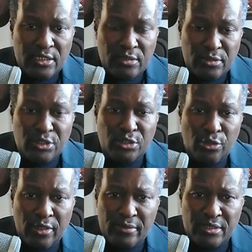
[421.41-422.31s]
some
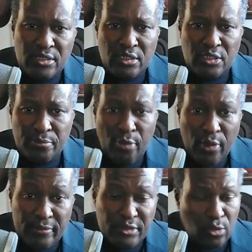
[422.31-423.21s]
disagreements and
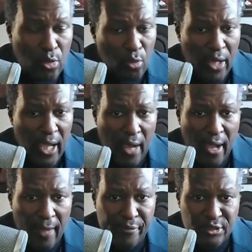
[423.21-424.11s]
disappointments on how
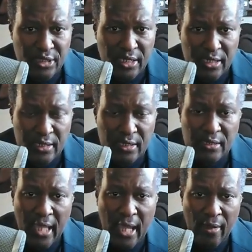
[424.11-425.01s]
I presented it and
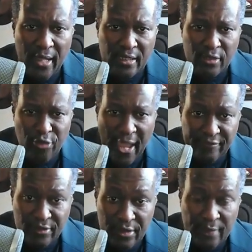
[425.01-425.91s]
how I
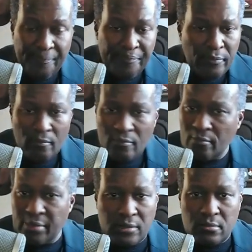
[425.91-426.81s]
crafted it.
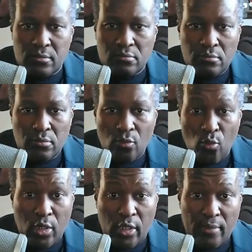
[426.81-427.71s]
But
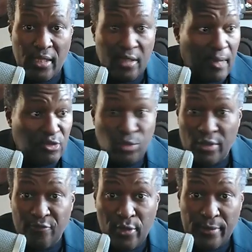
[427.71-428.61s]
we're going to make about
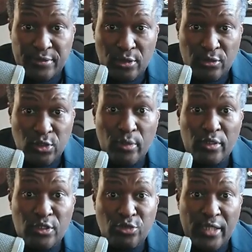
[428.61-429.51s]
24 episodes, so we're
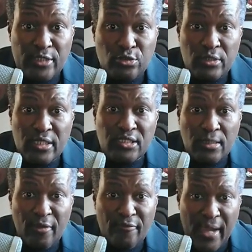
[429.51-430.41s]
going to try to get
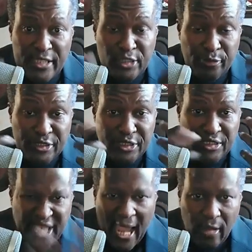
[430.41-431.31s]
some of my
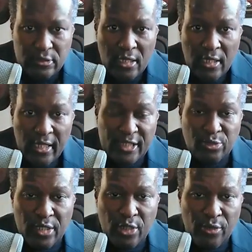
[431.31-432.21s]
expressions out as
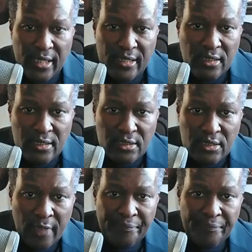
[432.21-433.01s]
we create these